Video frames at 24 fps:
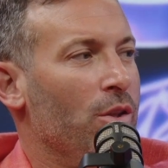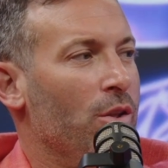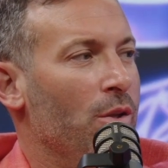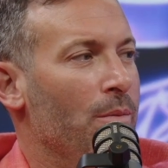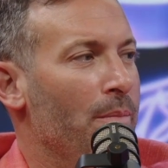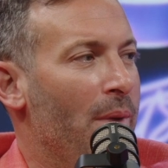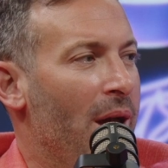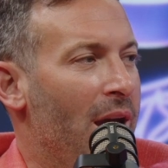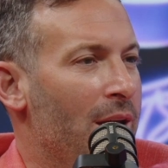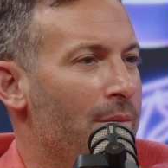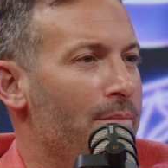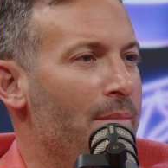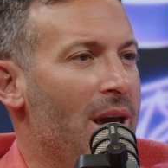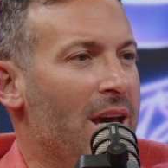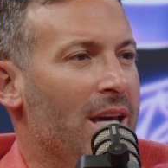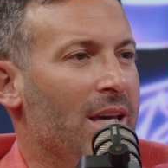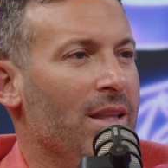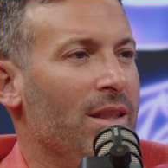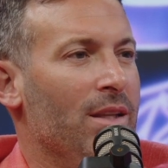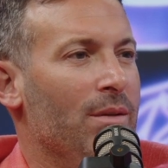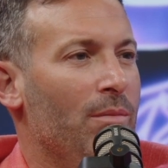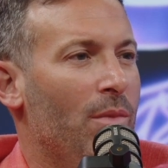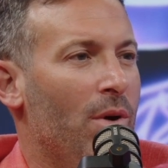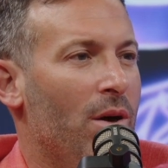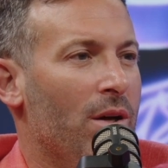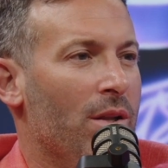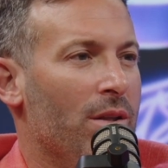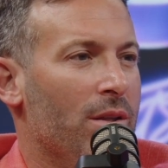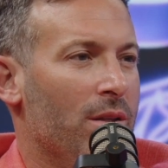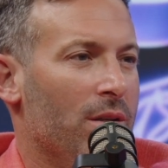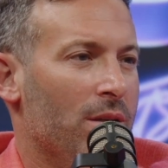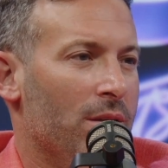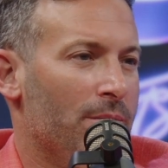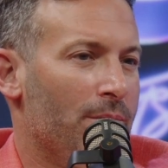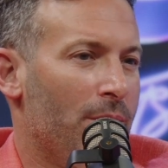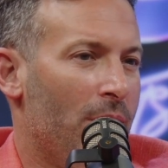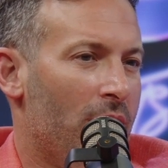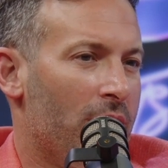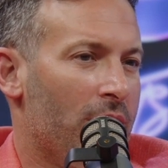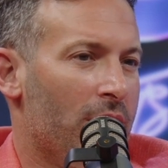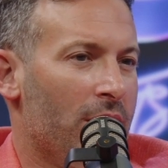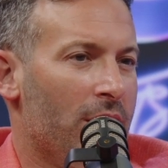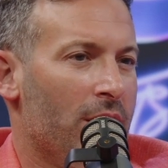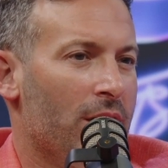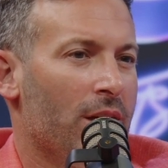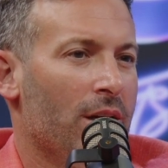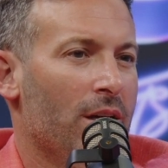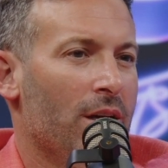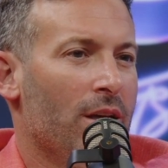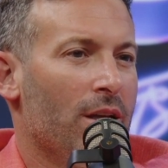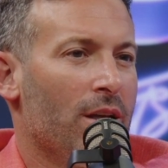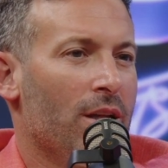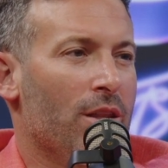the man making the money,